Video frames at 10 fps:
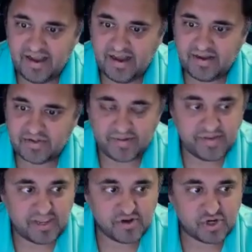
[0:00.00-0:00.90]
So I'm
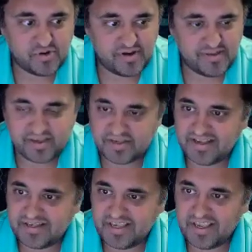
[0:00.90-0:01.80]
Nikhil Shenoy, like you
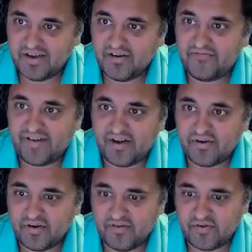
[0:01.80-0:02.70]
said, CEO,
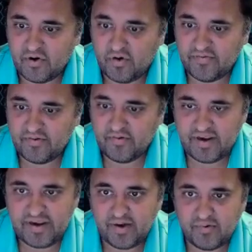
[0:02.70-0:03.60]
founder of Colvin
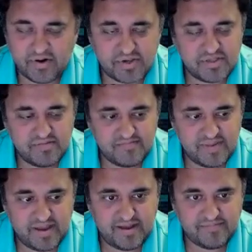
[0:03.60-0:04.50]
Run Networks.
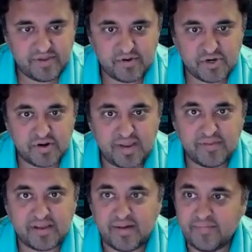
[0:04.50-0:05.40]
The original name
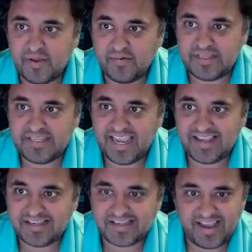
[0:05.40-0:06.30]
of the company was
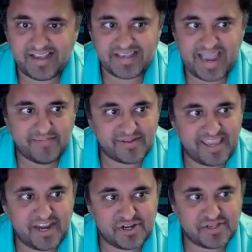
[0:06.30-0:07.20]

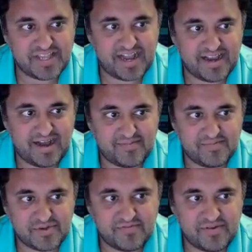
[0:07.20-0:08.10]

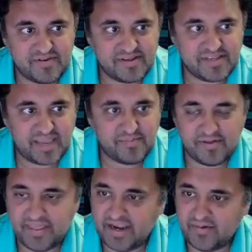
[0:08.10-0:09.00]
datascienceapplications.com. So if you can type
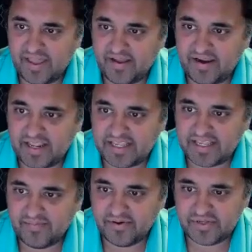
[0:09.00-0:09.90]
all that in without any
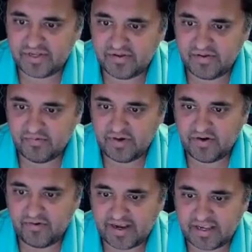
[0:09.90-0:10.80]
typos, it'll
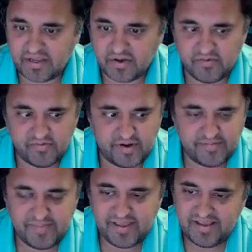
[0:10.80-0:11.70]
redirect to Colvin
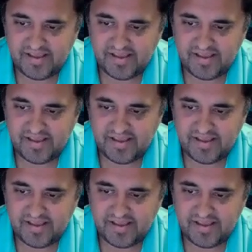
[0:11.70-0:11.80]
Run.